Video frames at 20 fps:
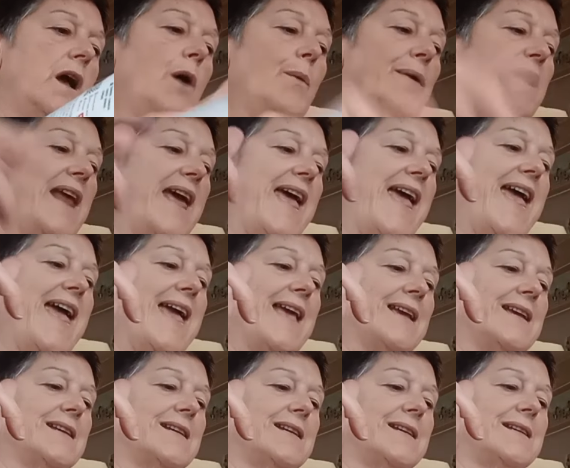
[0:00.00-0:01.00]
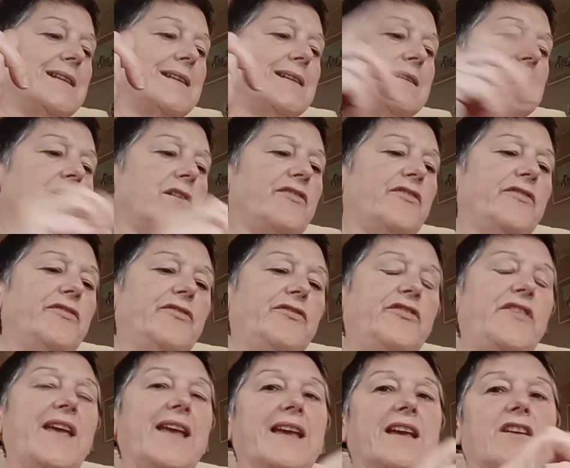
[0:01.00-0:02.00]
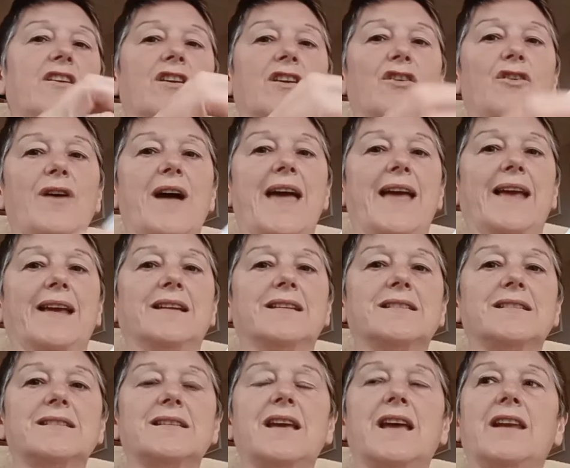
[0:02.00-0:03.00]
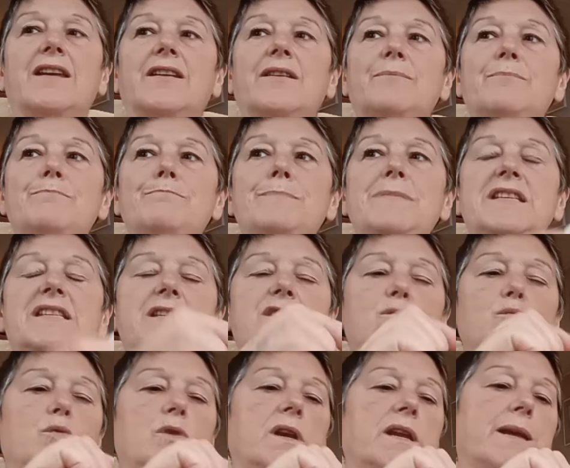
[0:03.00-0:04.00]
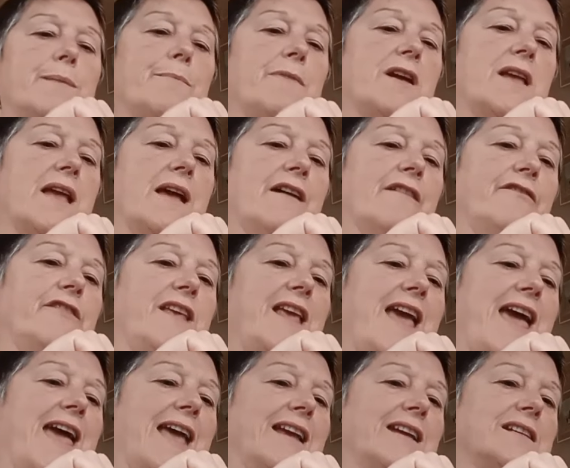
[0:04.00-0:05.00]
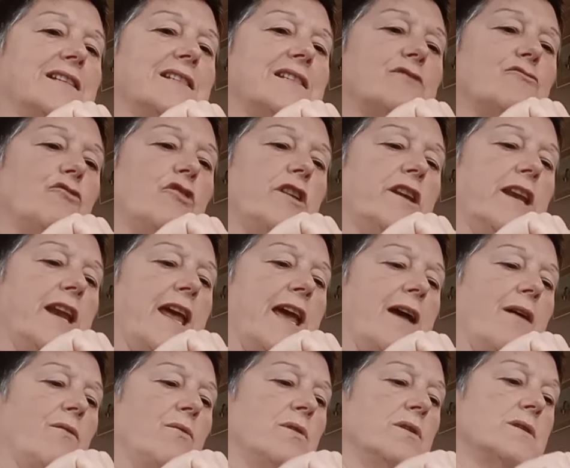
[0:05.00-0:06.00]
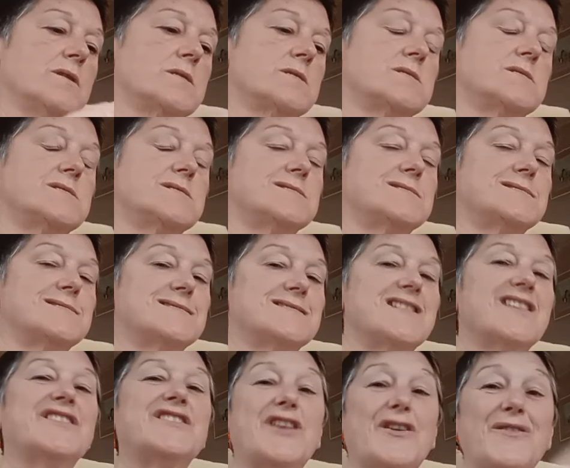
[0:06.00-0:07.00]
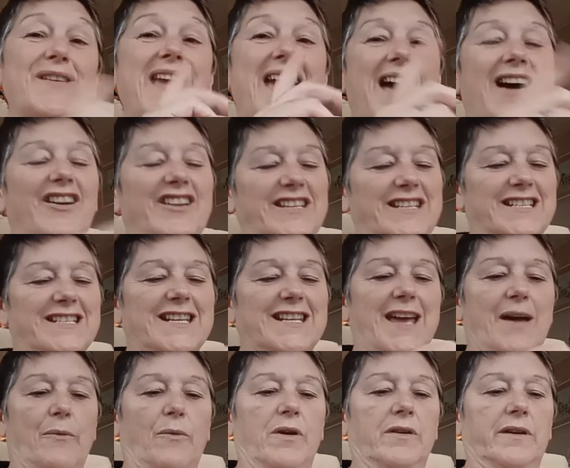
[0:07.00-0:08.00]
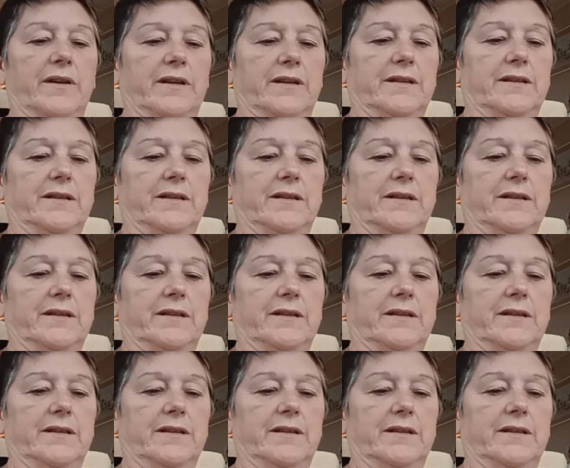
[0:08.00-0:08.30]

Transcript: Oh, an egg. I think I've got eggs. And um, uh, Mrs. Woolly might have the eggs right now. So, yeah, I did get one.